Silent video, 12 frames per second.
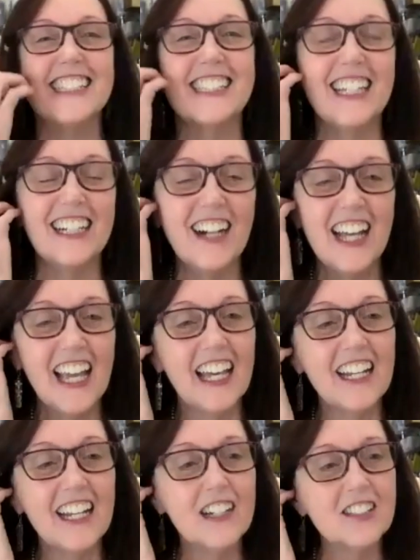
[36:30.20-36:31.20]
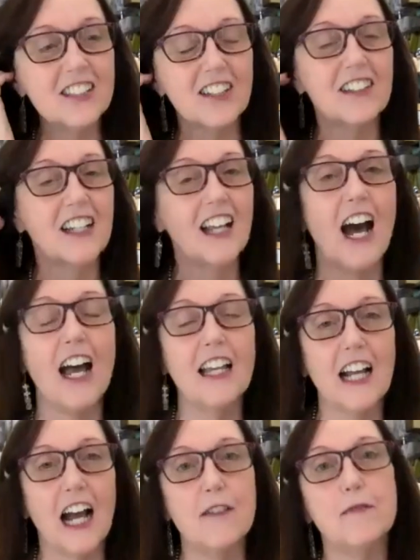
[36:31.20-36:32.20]
so anyway, so I,
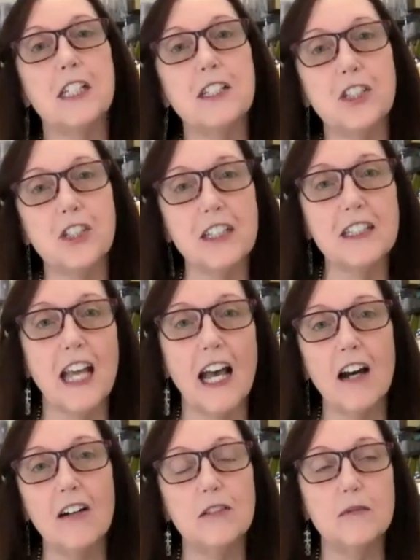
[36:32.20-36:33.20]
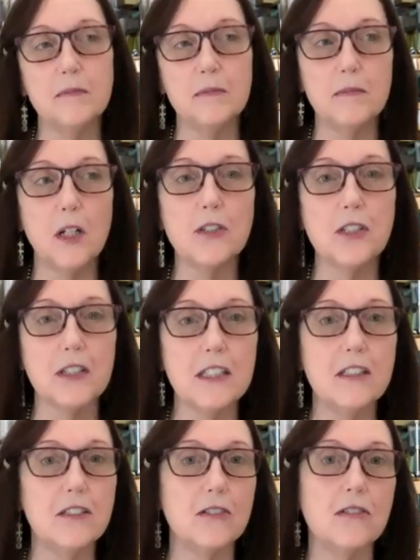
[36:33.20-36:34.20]
I'm teaching now
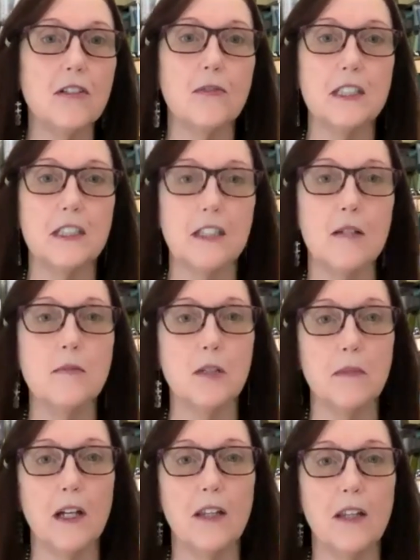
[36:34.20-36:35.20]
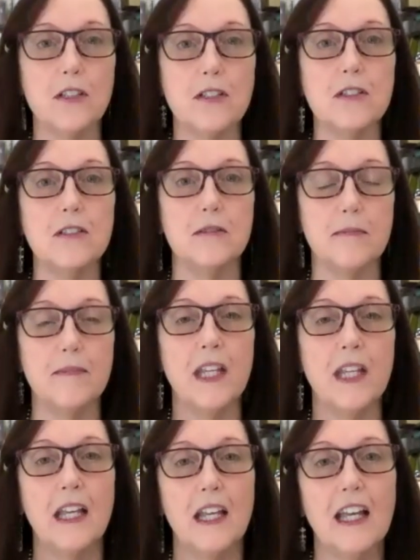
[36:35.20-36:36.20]
mostly two to three times a month on Zoom.
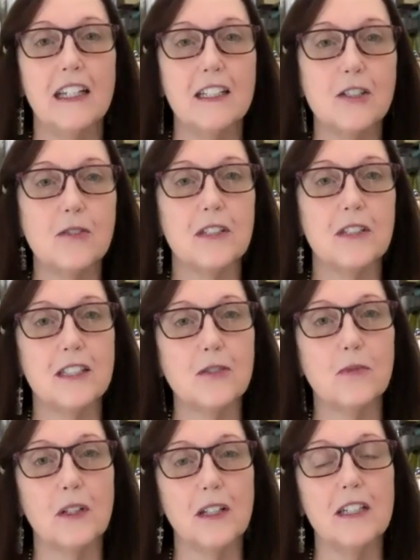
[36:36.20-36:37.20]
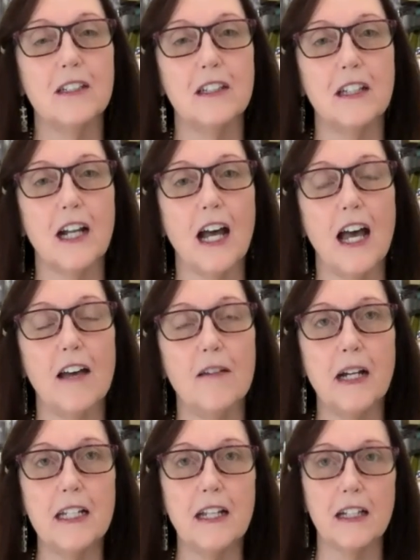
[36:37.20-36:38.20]
And it's it's really good. I have
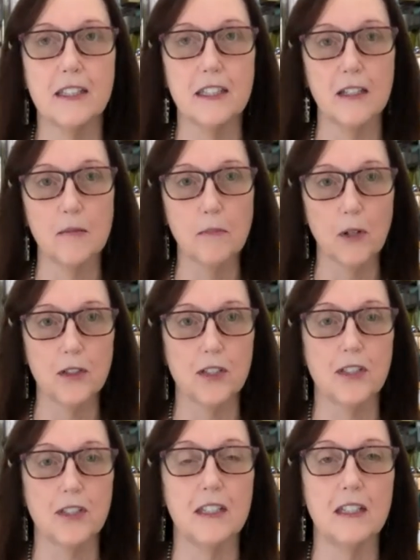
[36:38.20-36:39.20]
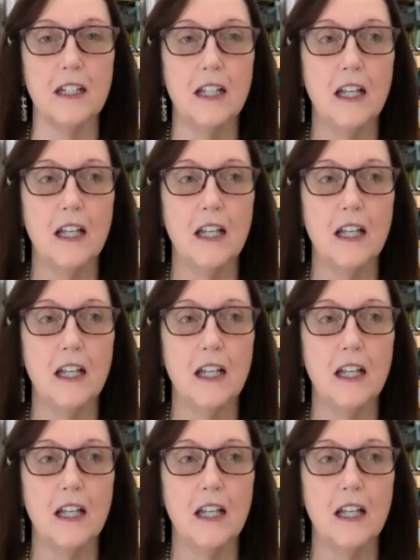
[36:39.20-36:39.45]
my next in-person